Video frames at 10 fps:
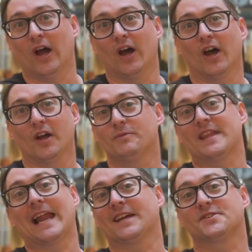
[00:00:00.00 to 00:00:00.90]
And with
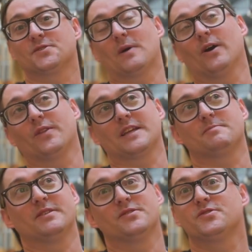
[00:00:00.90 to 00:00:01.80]
Alix as well, that's
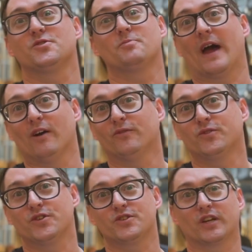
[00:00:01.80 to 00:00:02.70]
been super helpful
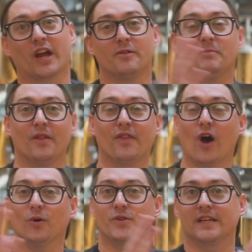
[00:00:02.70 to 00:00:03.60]
just to kind of put the
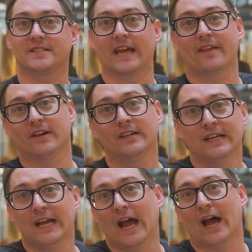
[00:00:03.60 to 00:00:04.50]
whole thing together,
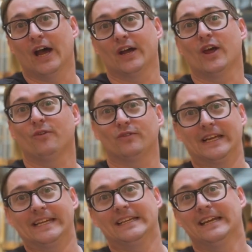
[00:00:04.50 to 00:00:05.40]
and hopefully